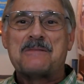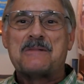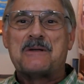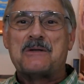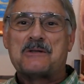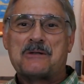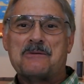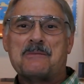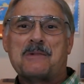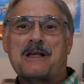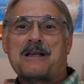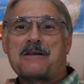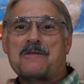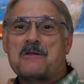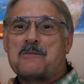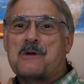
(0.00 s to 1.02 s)
image
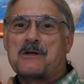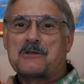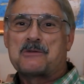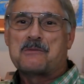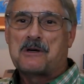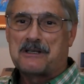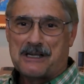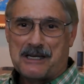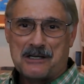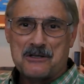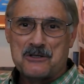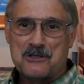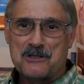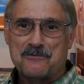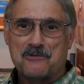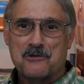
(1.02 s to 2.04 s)
and give the best amount of
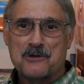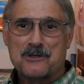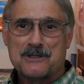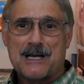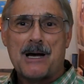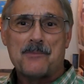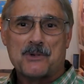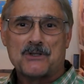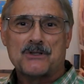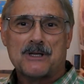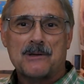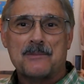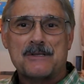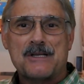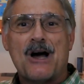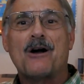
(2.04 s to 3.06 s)
energy for the topics
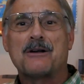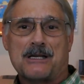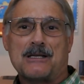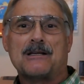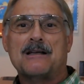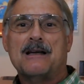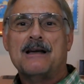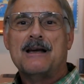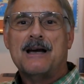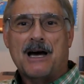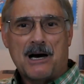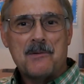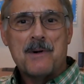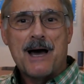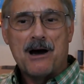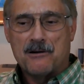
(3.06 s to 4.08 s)
that I'm talking
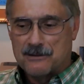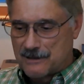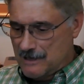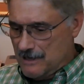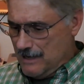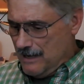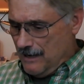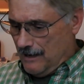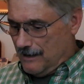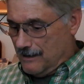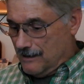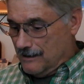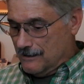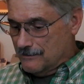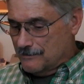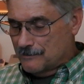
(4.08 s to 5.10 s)
about.
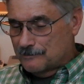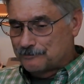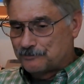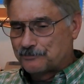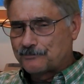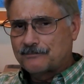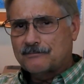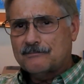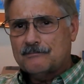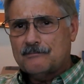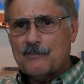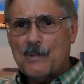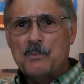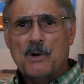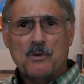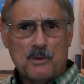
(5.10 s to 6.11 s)

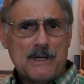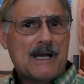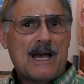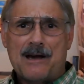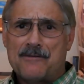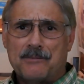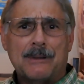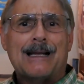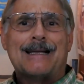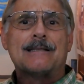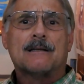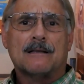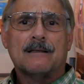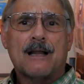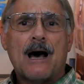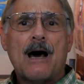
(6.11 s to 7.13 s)
But we have
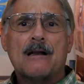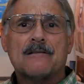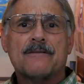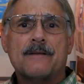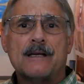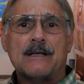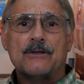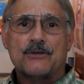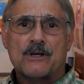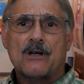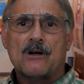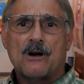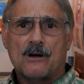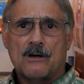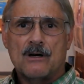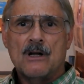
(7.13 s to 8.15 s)
planted a lot of things
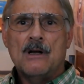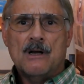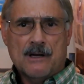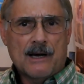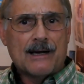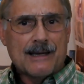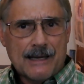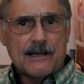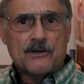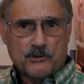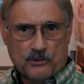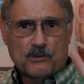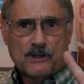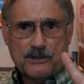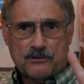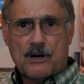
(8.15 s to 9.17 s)
that are, again,
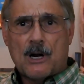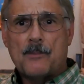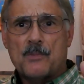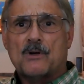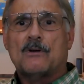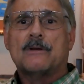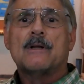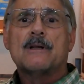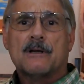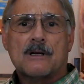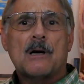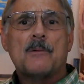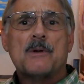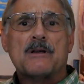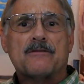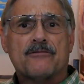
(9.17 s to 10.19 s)
truly tropical, that they're
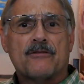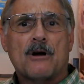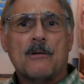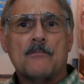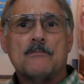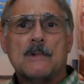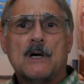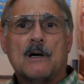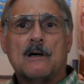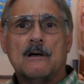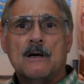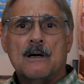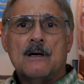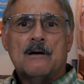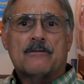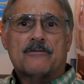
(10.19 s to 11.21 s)
coming from
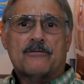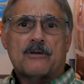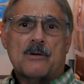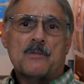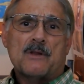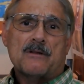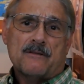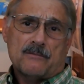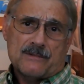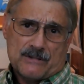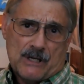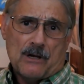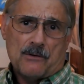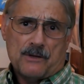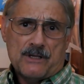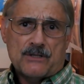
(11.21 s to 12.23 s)
the
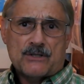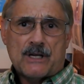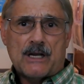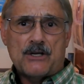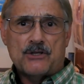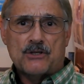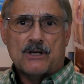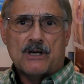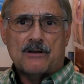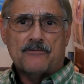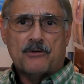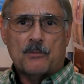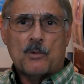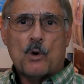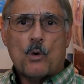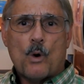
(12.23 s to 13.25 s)
Southeast Asia and
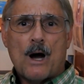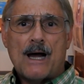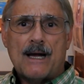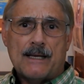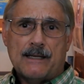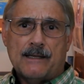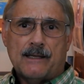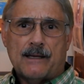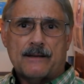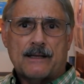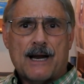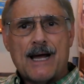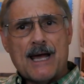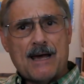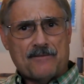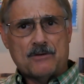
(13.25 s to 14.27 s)
from Hawaii, that
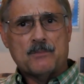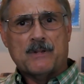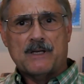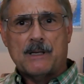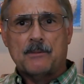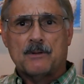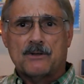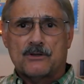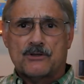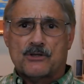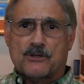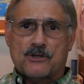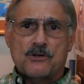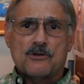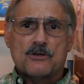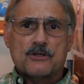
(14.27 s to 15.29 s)
I haven't been able to
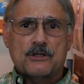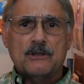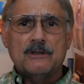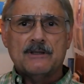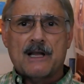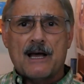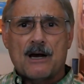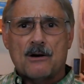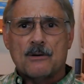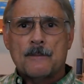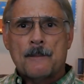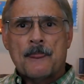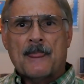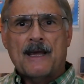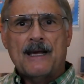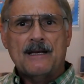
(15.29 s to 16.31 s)
secure till now.
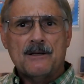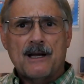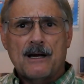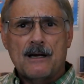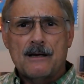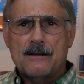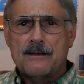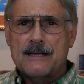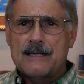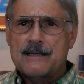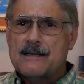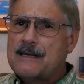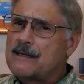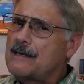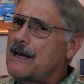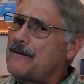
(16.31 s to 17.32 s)
And I
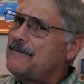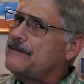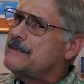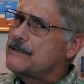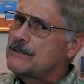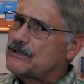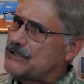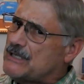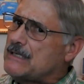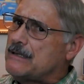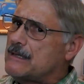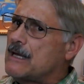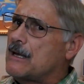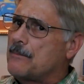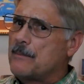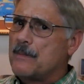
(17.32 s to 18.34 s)
think I haven't
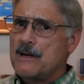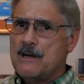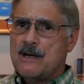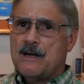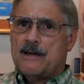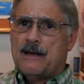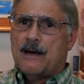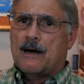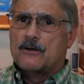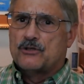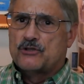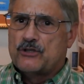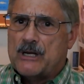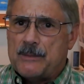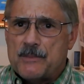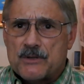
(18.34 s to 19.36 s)
seen them on
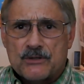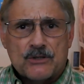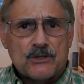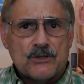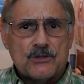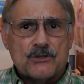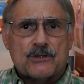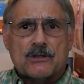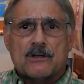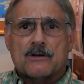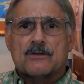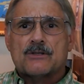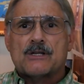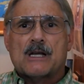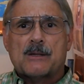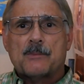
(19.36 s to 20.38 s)

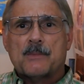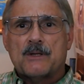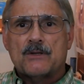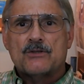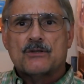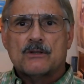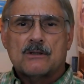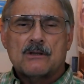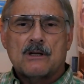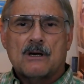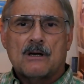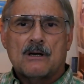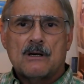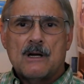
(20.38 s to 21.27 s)
Seamus's segments and